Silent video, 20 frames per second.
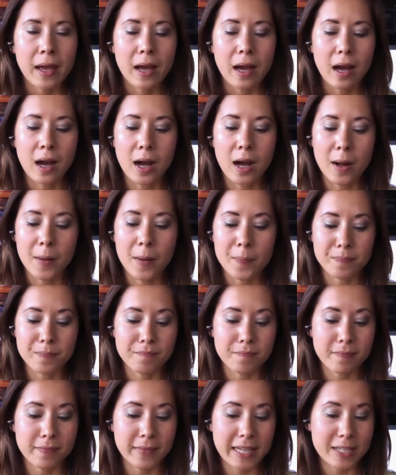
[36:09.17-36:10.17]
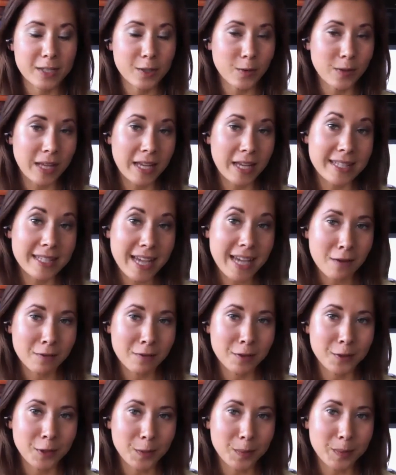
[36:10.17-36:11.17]
So that's half
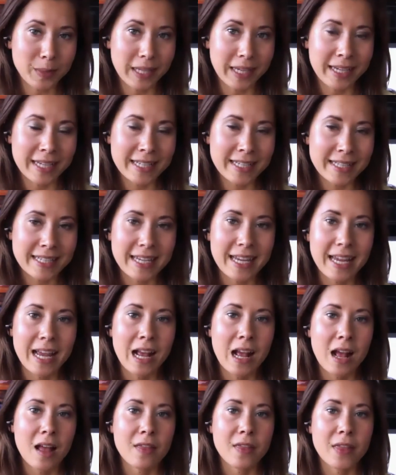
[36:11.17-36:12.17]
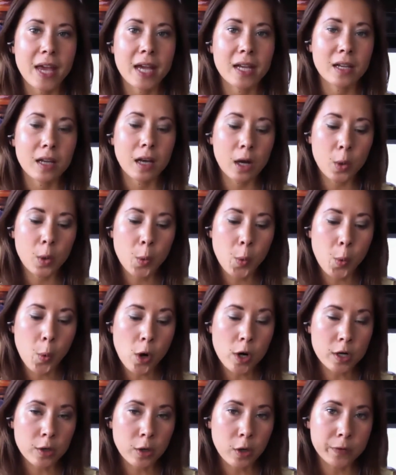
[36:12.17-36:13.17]
of your plate. Then a
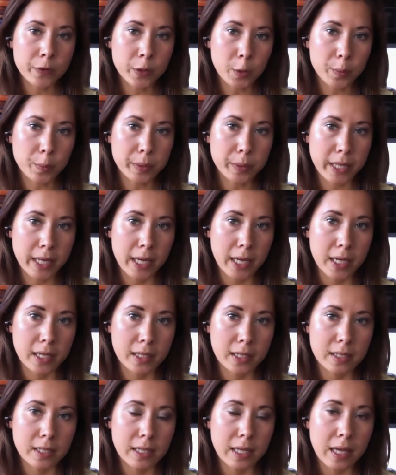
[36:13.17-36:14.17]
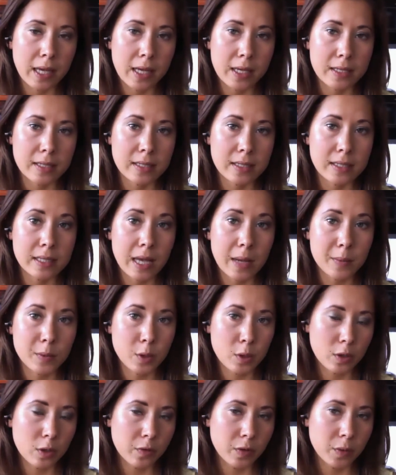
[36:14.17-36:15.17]
quarter of your plate is some
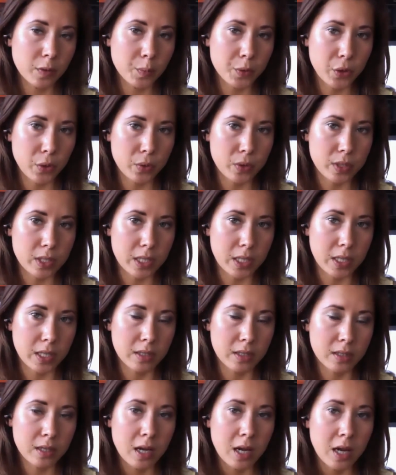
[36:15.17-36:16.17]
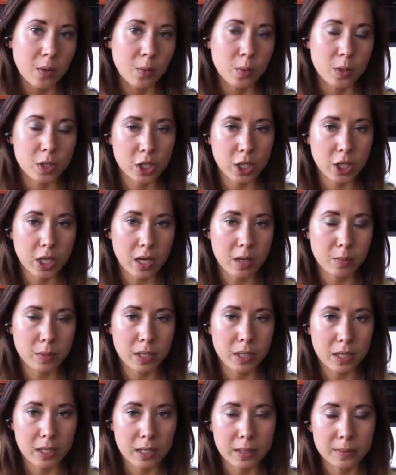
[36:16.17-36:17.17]
sort of a protein, which can
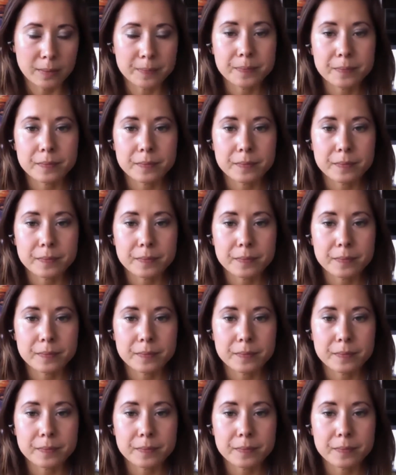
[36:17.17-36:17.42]
be